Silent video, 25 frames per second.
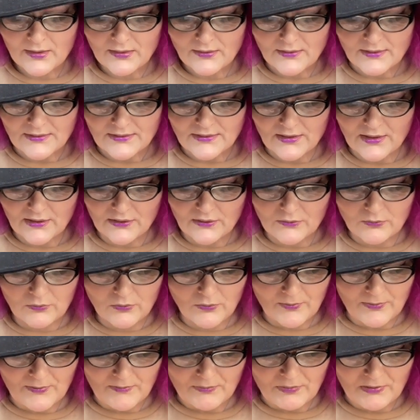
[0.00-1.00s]
The Circle
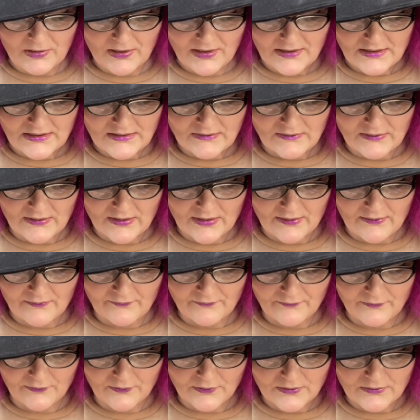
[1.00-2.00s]
will be placed there
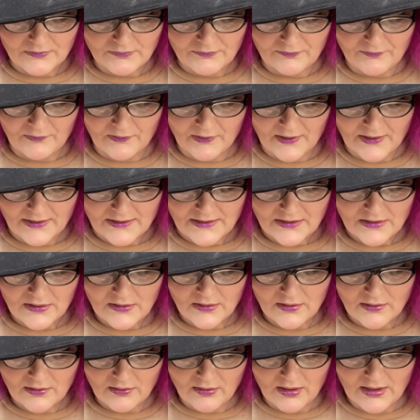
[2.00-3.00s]
to provide
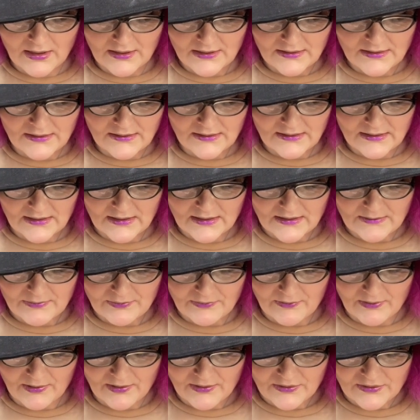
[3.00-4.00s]
guidance,
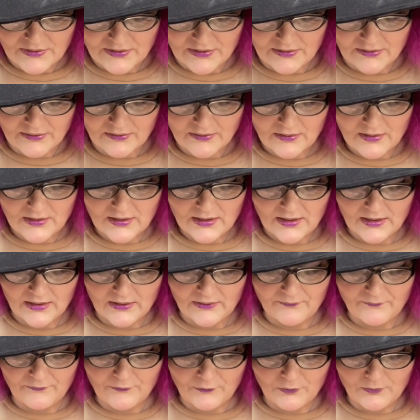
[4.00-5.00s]
inspiration in
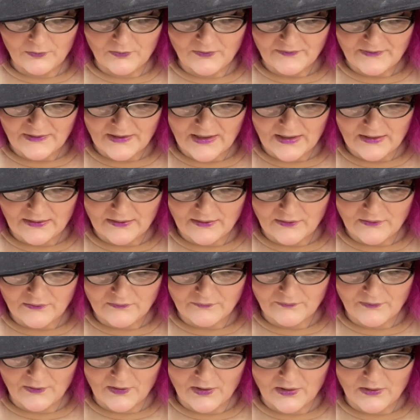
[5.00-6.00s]
the form of download
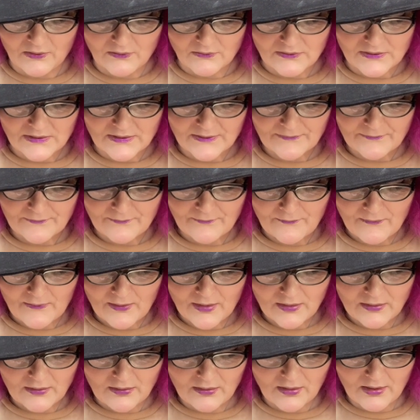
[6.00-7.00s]
files,
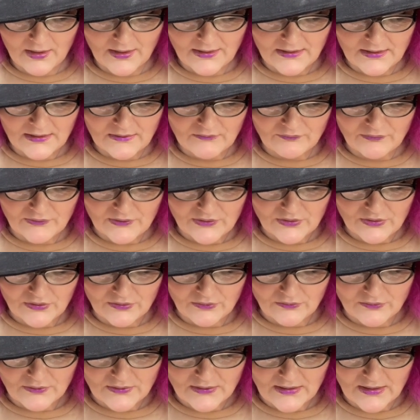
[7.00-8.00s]
guided
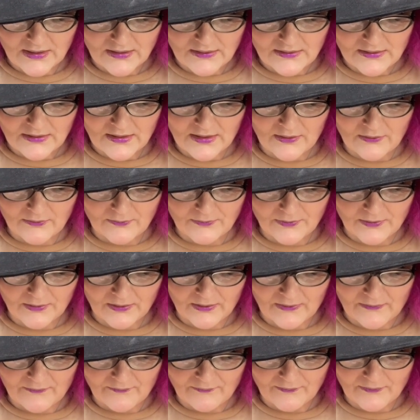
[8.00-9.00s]
rituals to help you
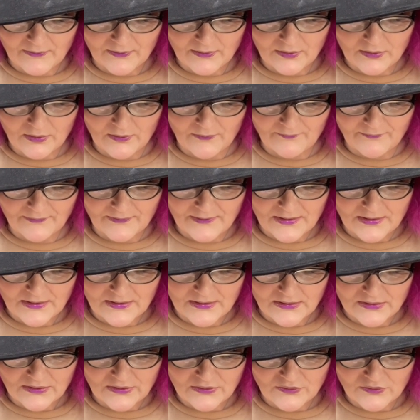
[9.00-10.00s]
give
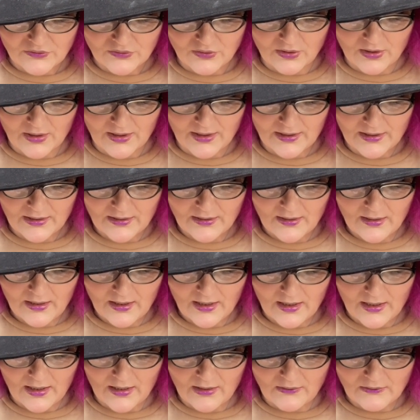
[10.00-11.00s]
confidence to try
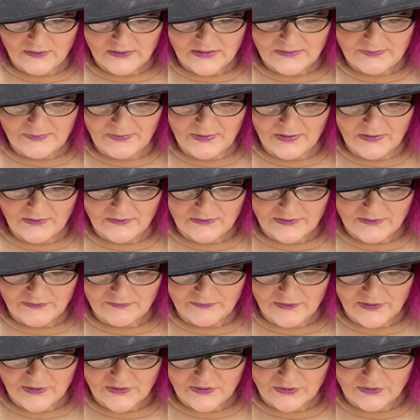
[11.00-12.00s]
out spells
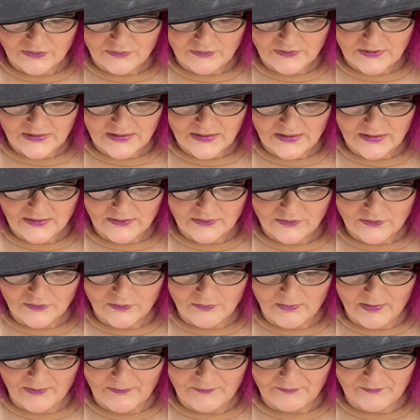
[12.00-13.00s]
and rituals in your
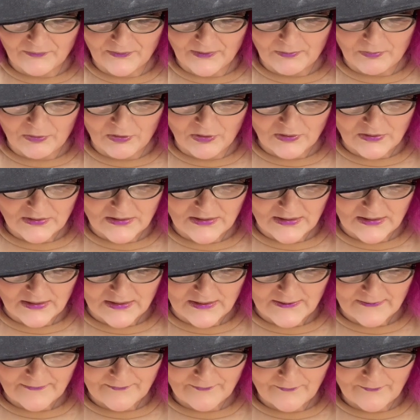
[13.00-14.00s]
monthly boxes.